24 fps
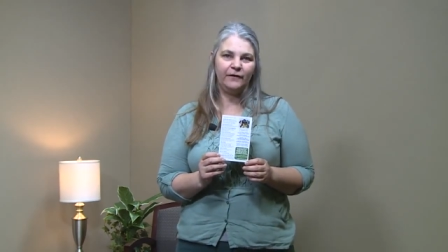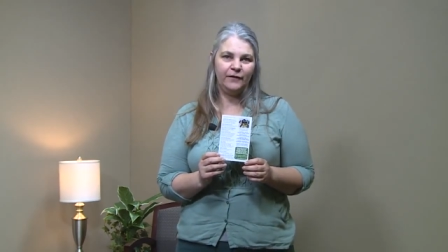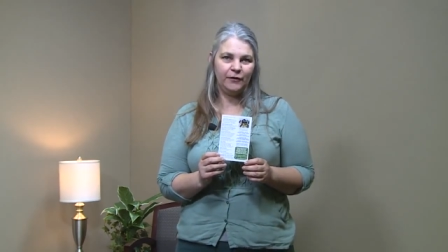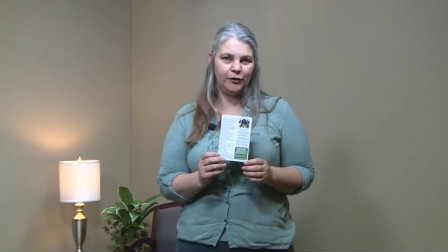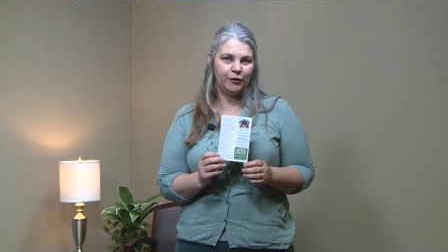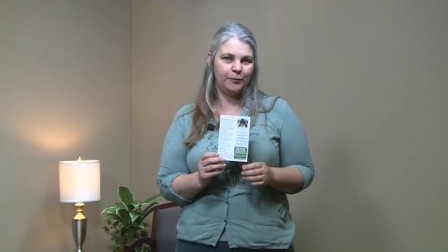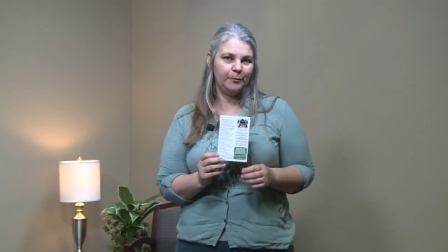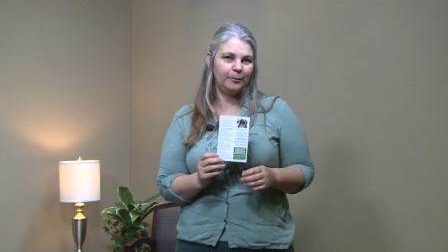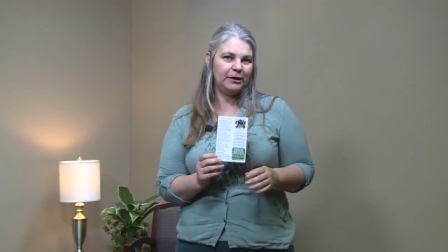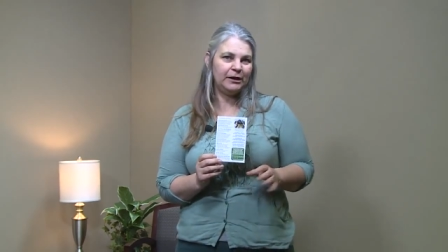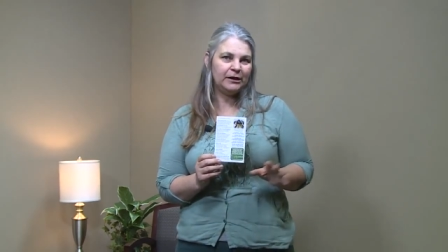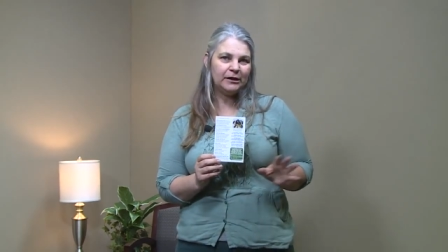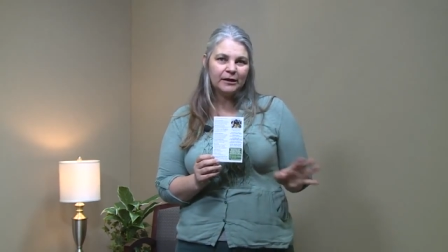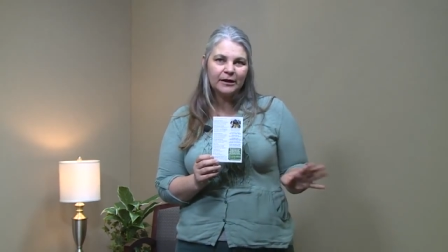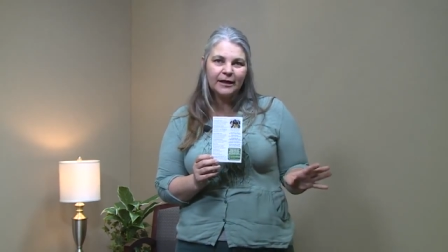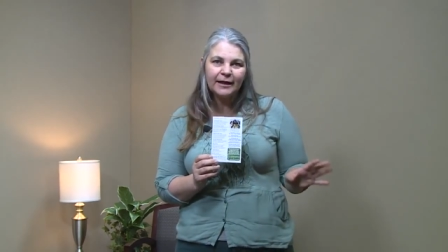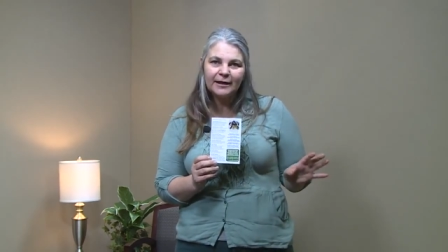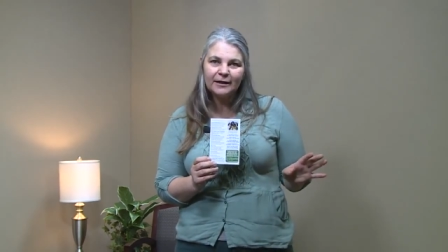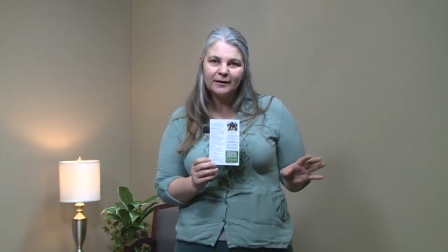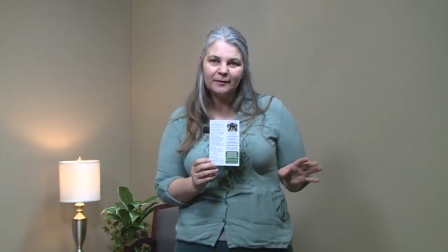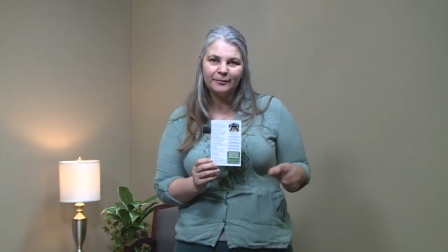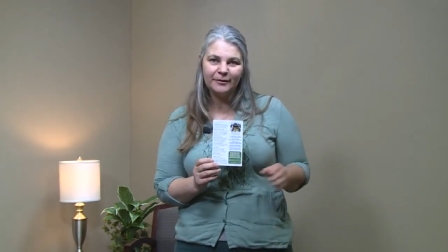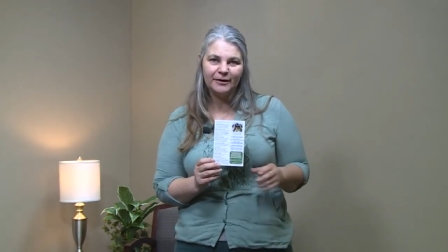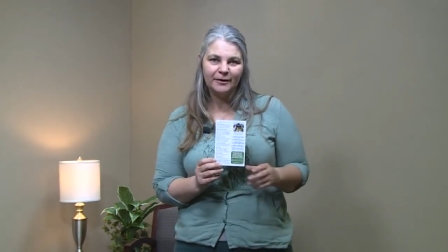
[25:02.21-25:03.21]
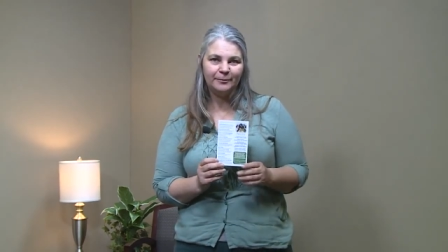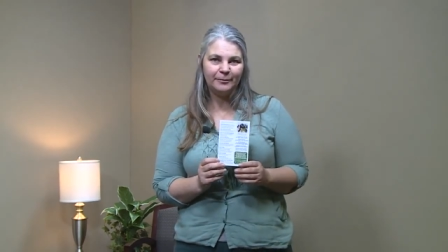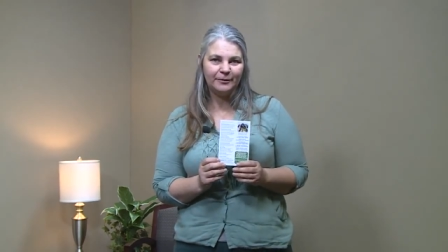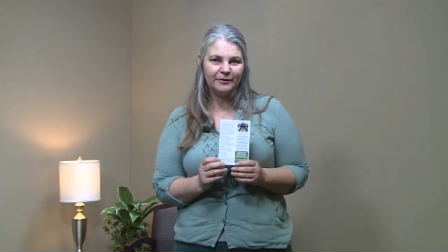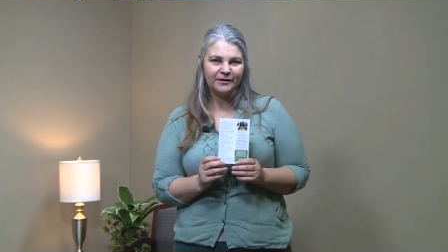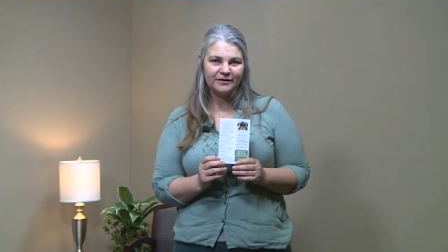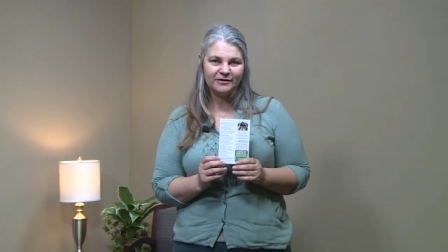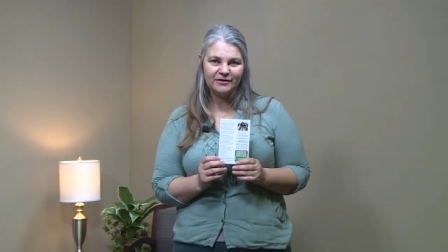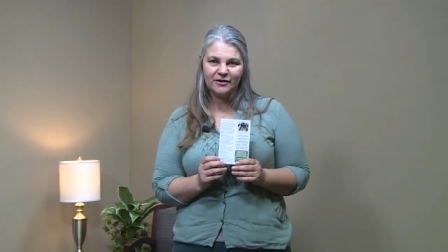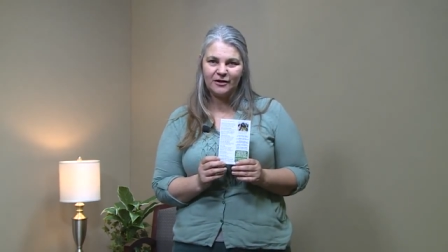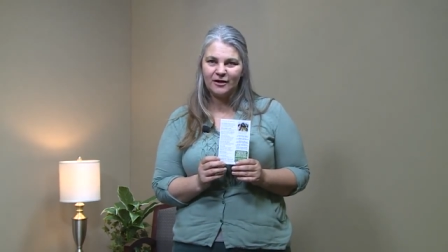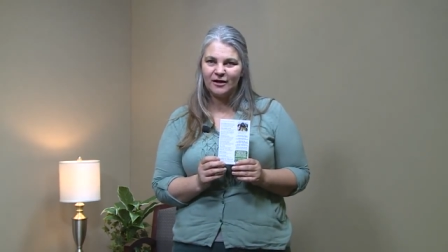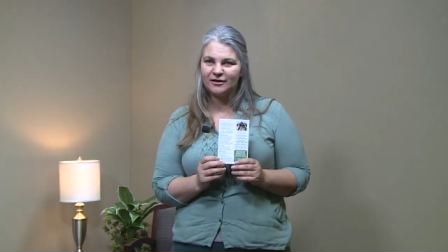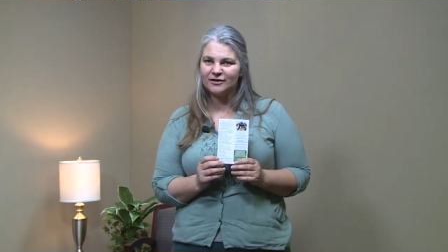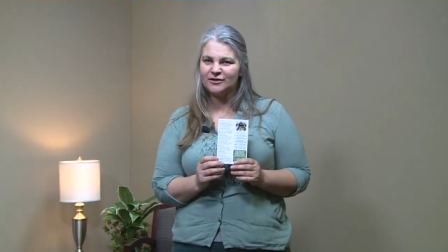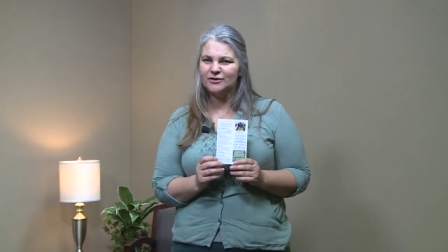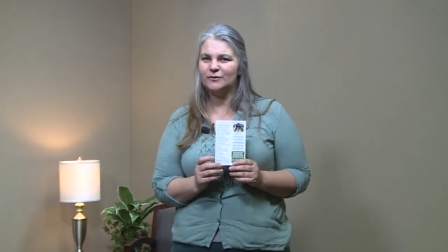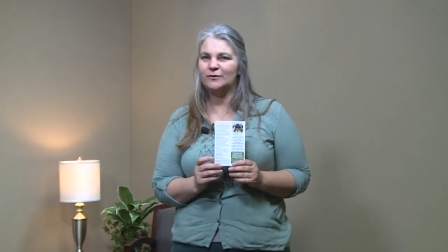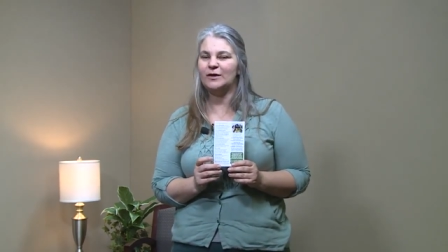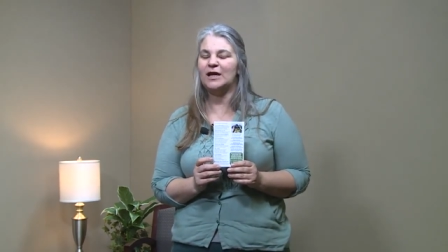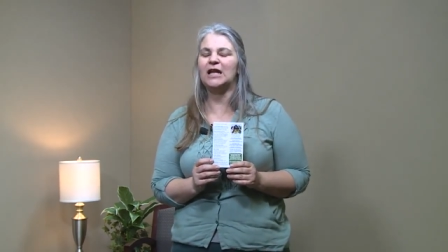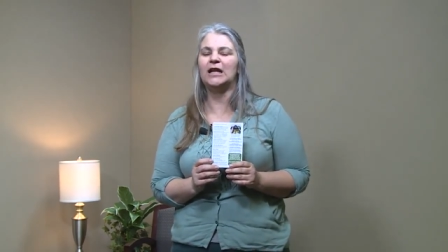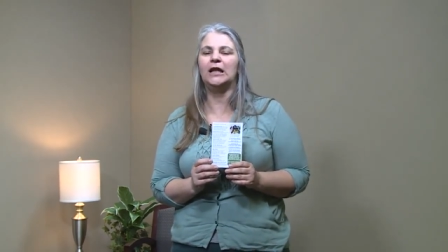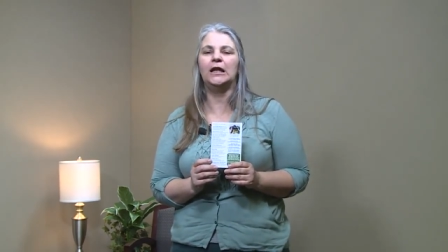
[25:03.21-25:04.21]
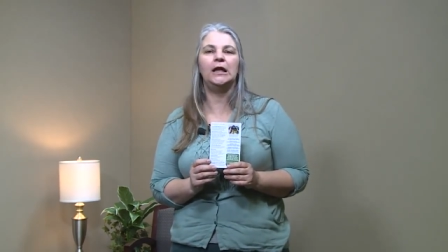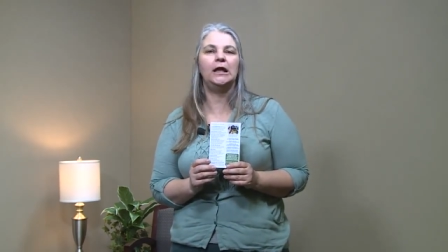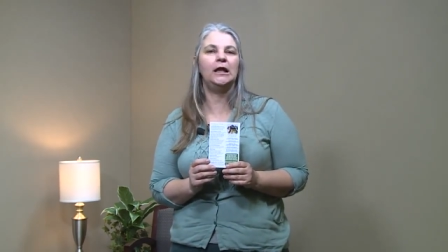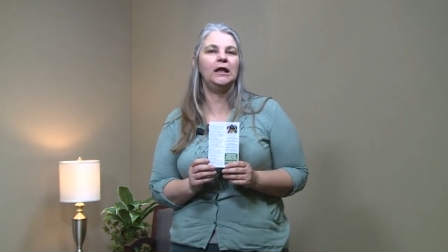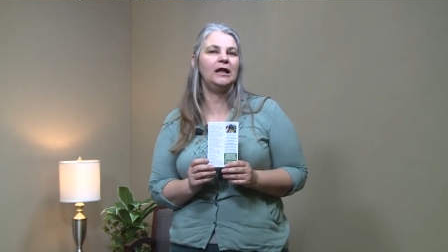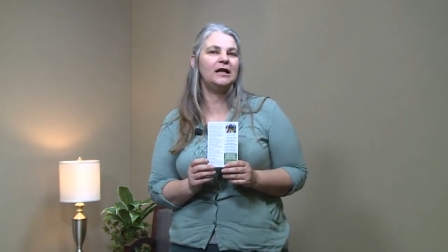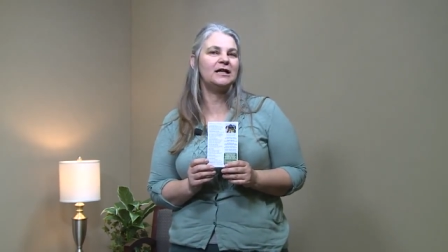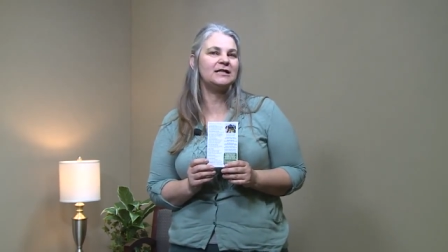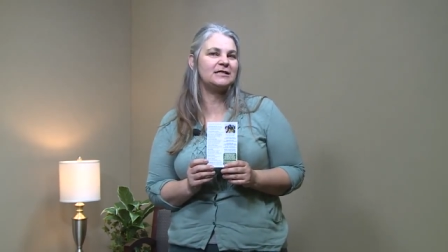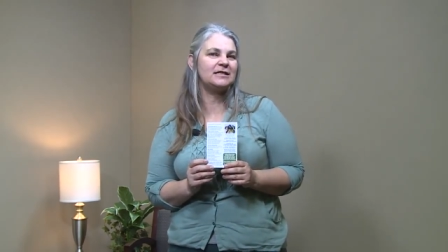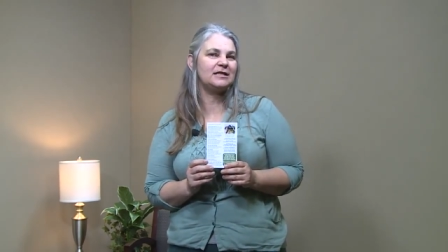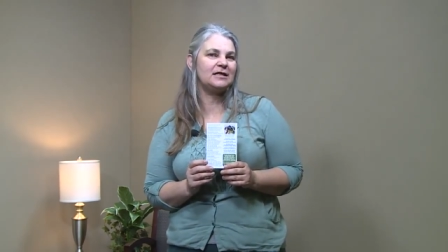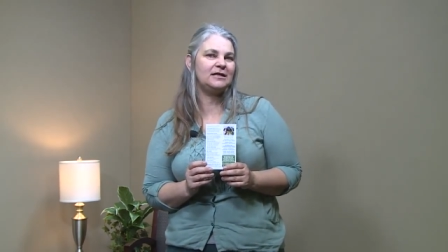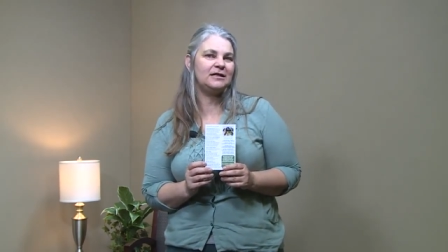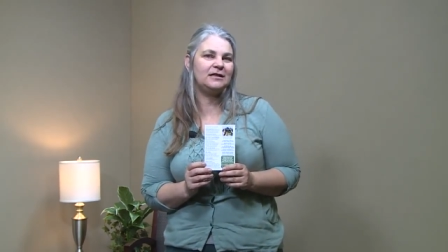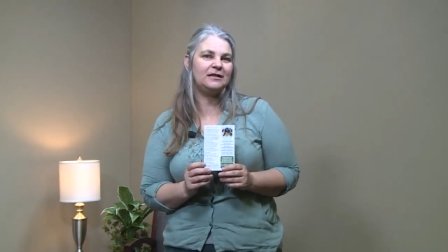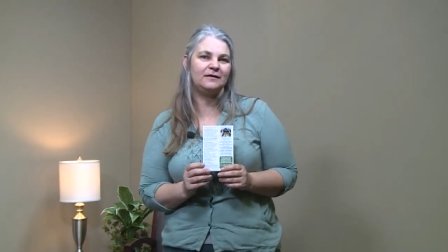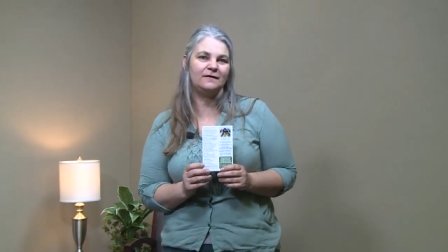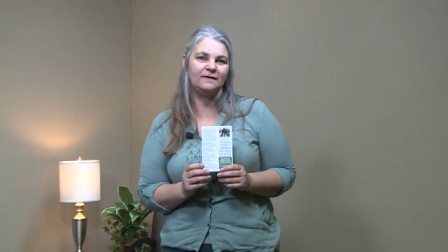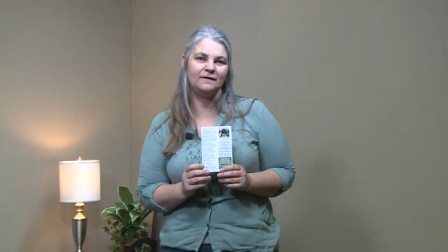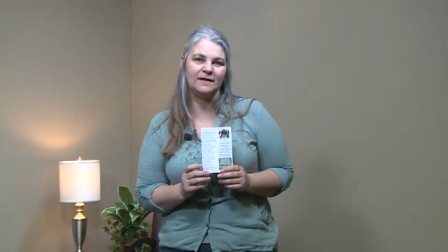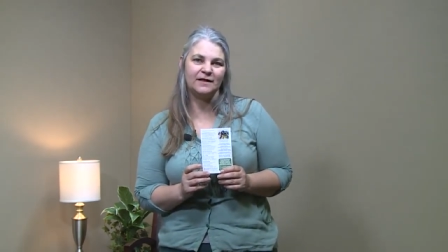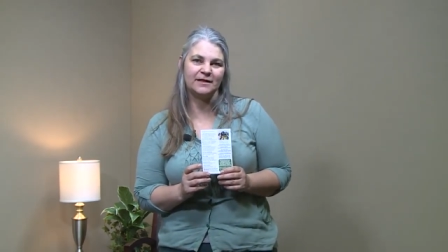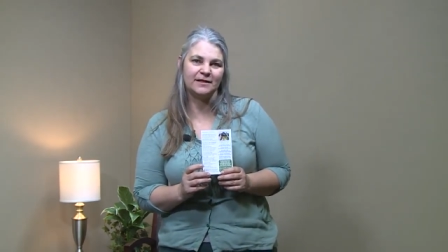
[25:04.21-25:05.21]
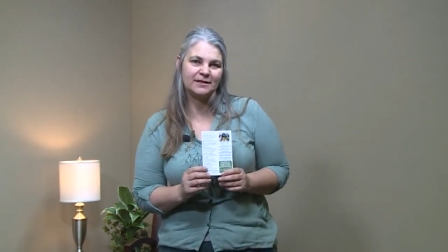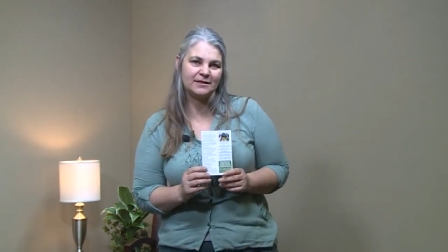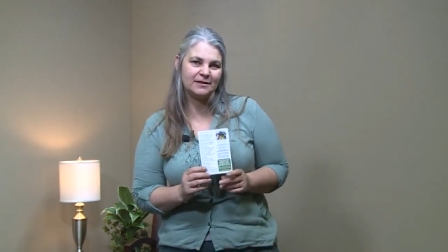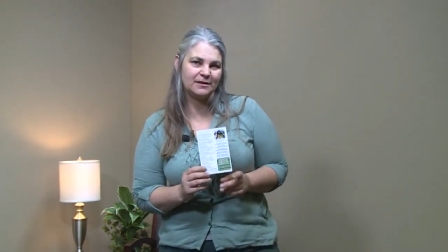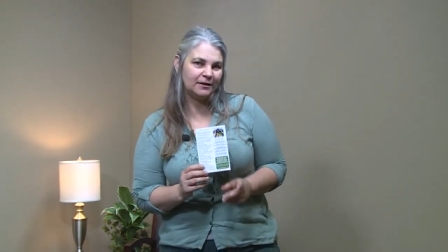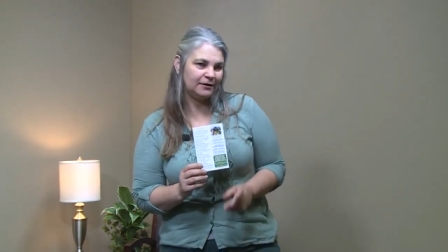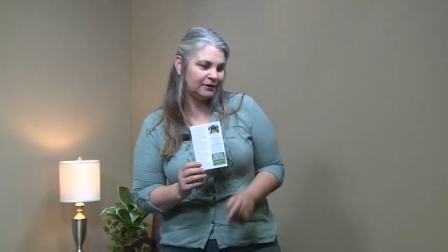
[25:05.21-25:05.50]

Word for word: There are plenty of people to talk to and lots of neat things to